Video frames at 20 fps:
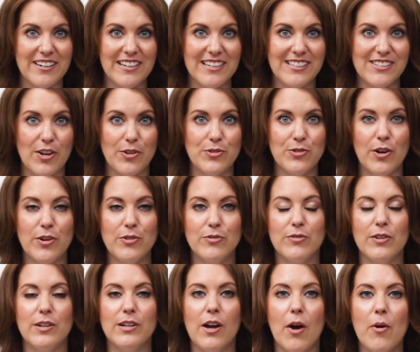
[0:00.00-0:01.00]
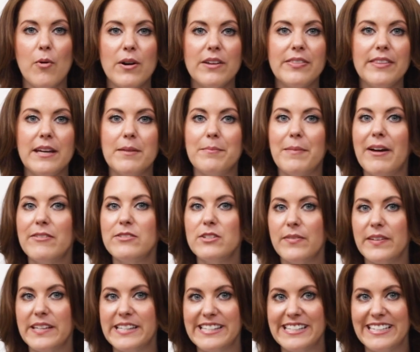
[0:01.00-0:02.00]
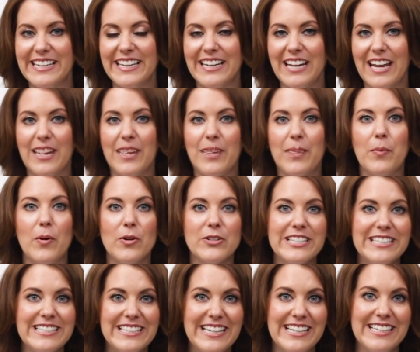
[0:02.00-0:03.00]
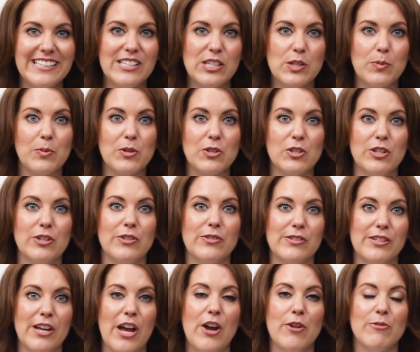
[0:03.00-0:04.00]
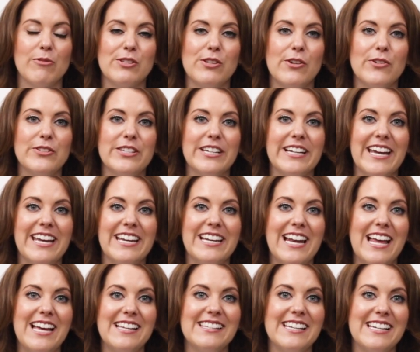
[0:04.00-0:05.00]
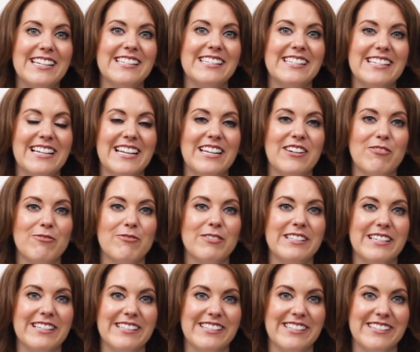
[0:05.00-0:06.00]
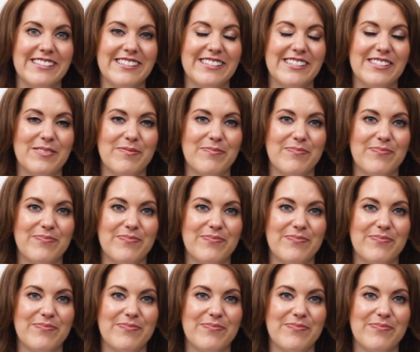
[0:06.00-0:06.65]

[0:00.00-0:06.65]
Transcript: diets are known for lowering the amount of insulin the body needs to produce, resulting in less insulin resistance.